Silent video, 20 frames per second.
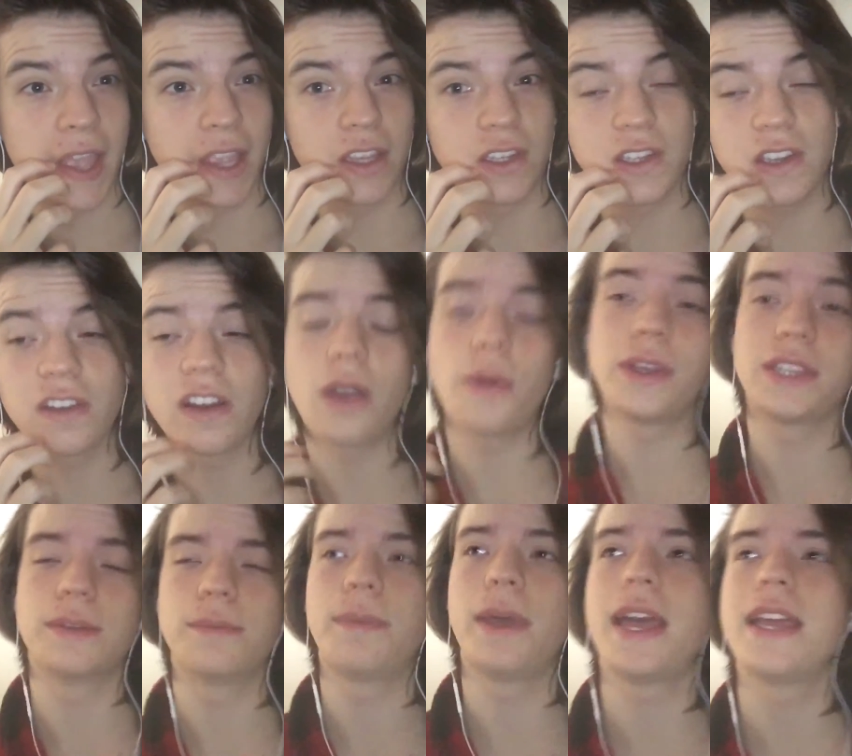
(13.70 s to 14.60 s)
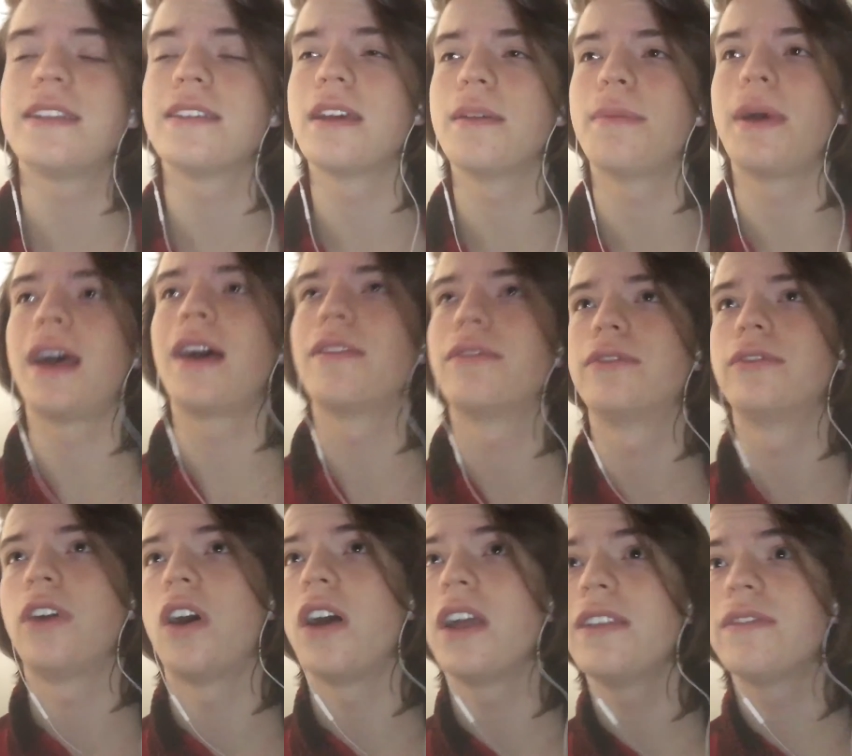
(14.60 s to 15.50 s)
Considering I went to bed about
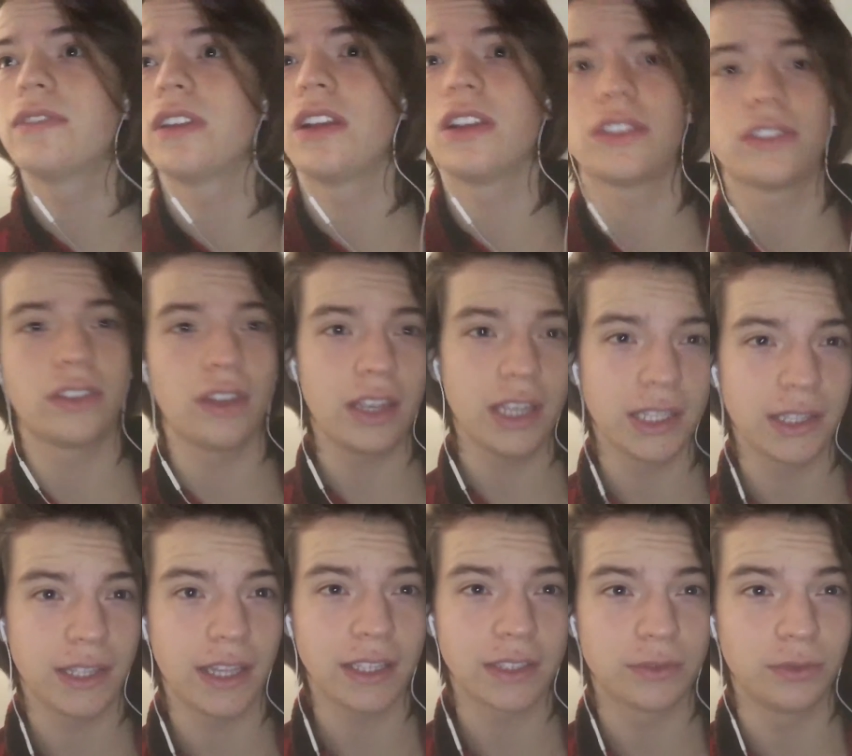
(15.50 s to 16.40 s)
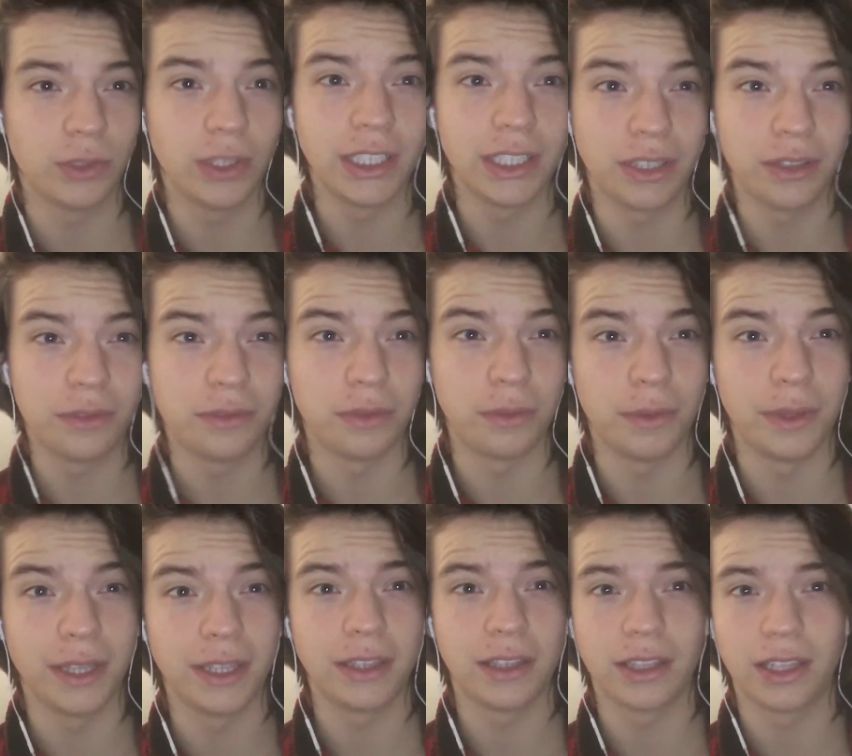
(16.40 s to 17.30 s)
5 last night, that's really good for
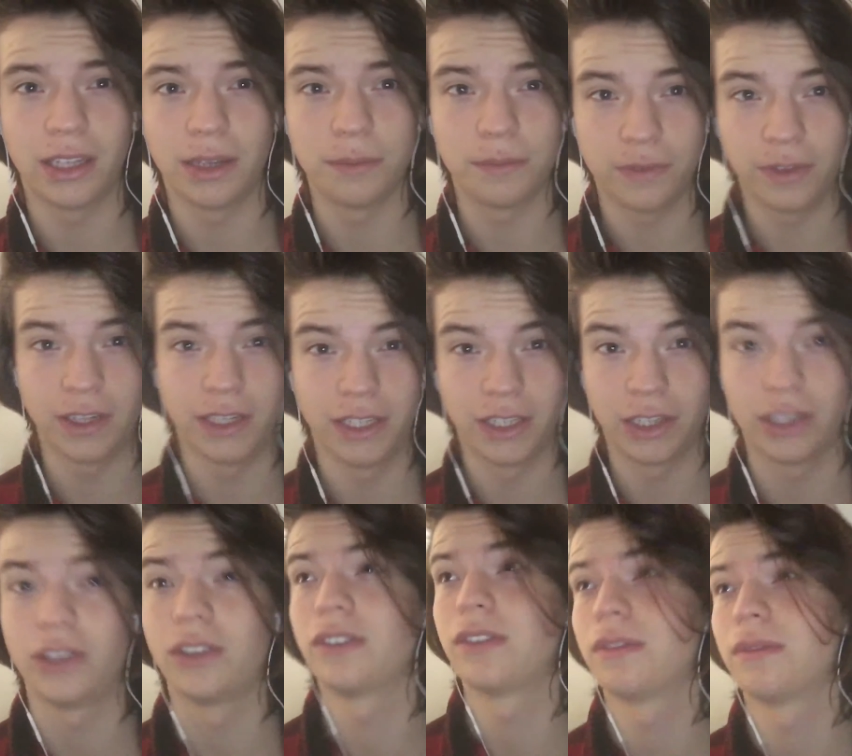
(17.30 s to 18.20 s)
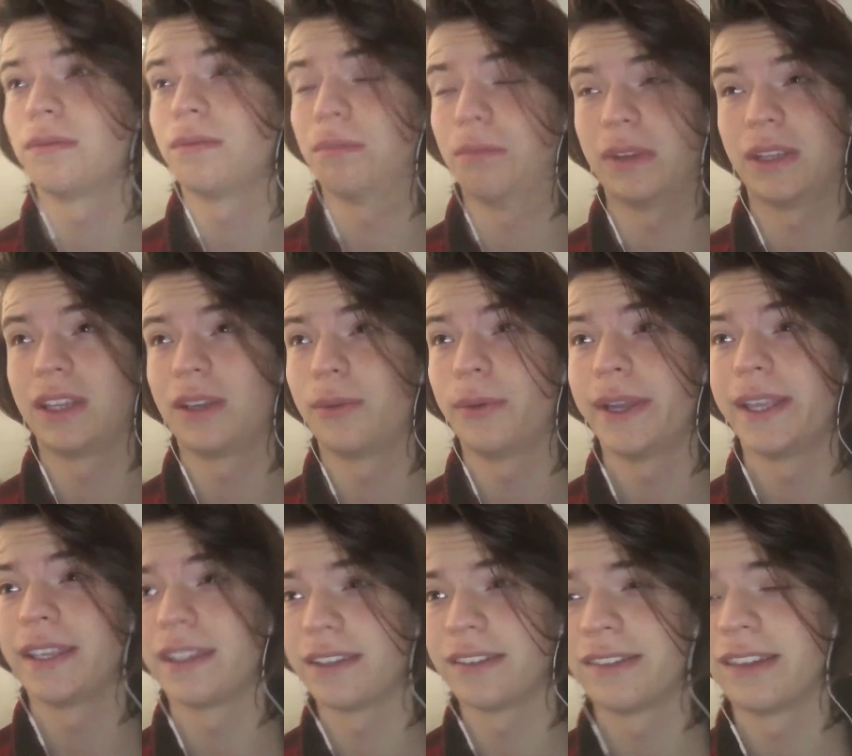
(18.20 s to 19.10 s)
me, and I'm feeling good being
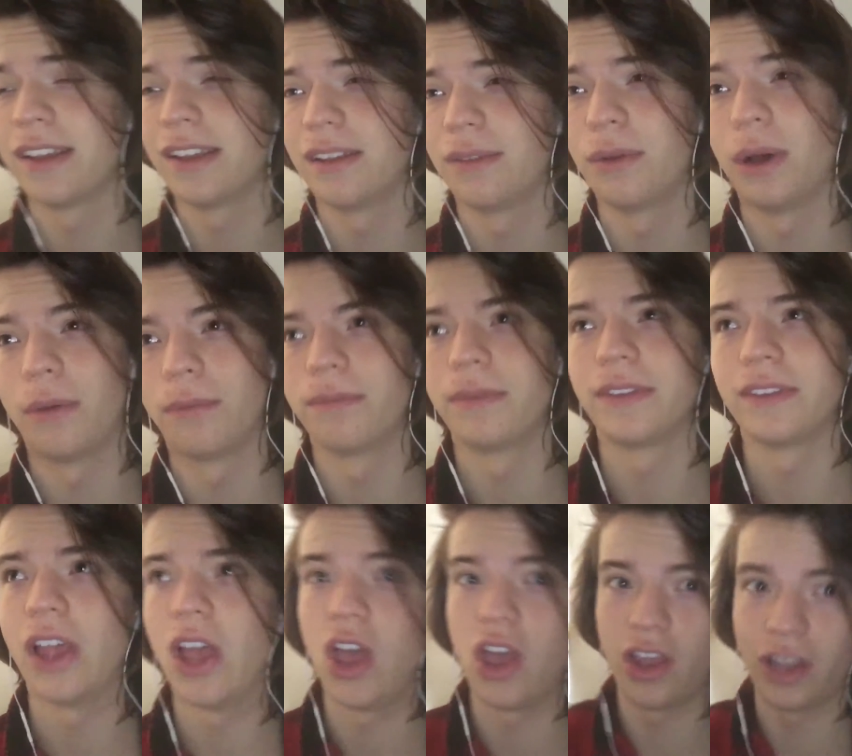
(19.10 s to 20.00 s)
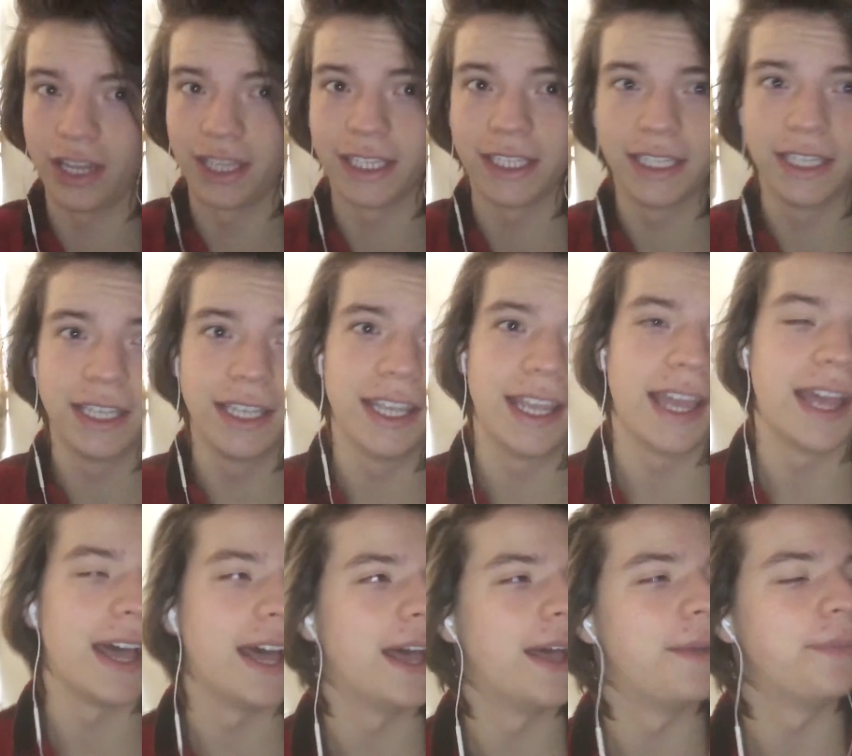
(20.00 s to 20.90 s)
awake this, uh, well, it's early.
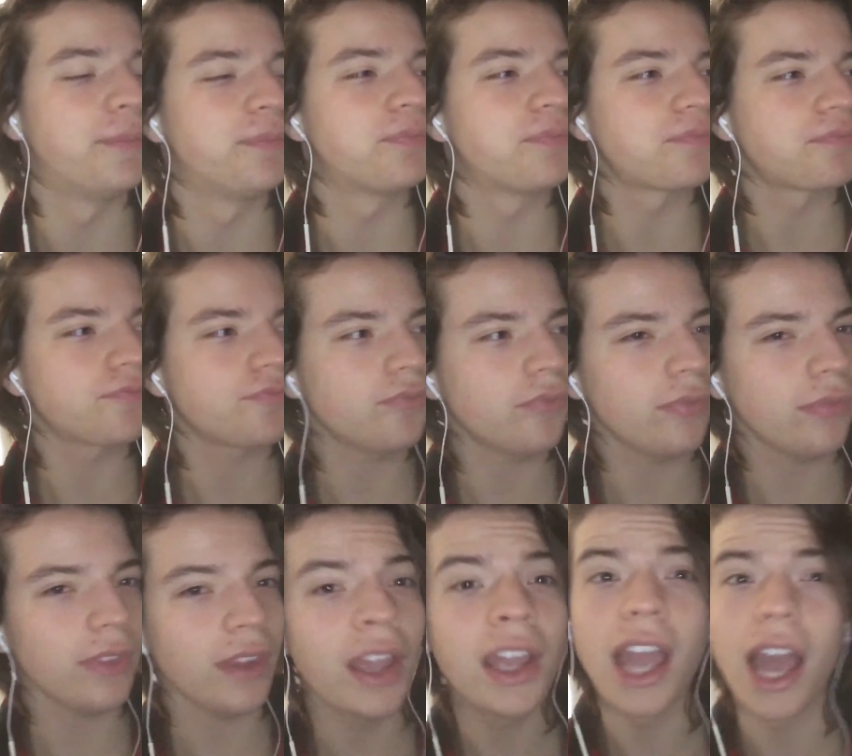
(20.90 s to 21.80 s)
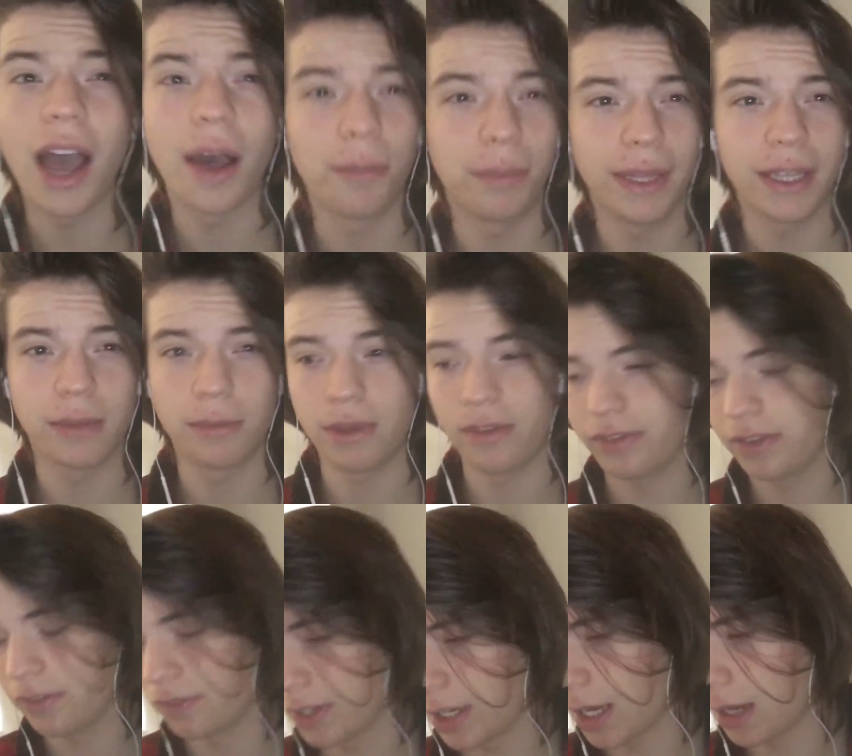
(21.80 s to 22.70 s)
Um, yeah, I'm playing a bit of
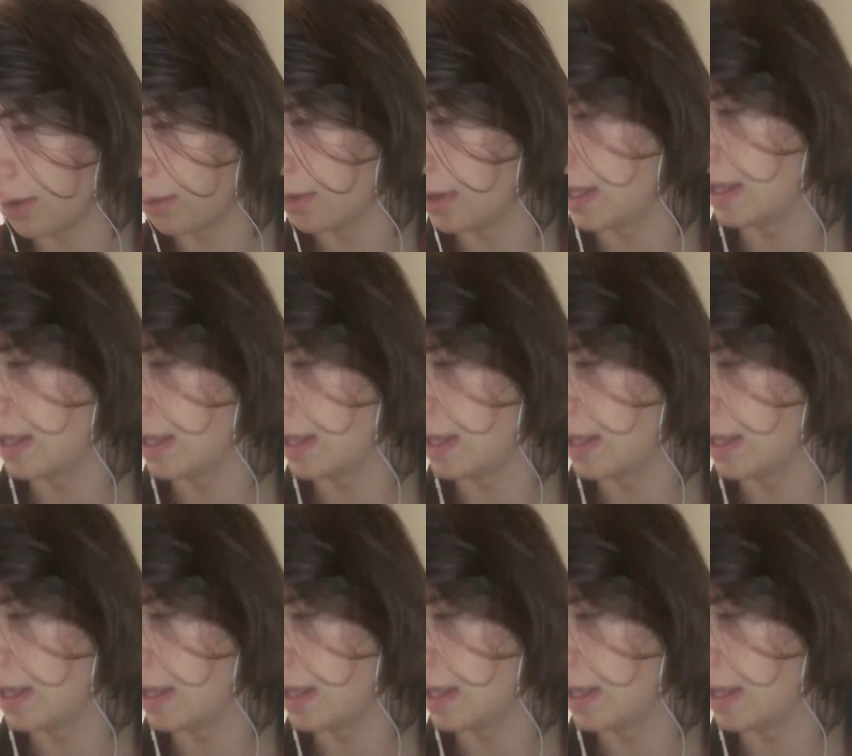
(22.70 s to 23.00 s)
FIFA now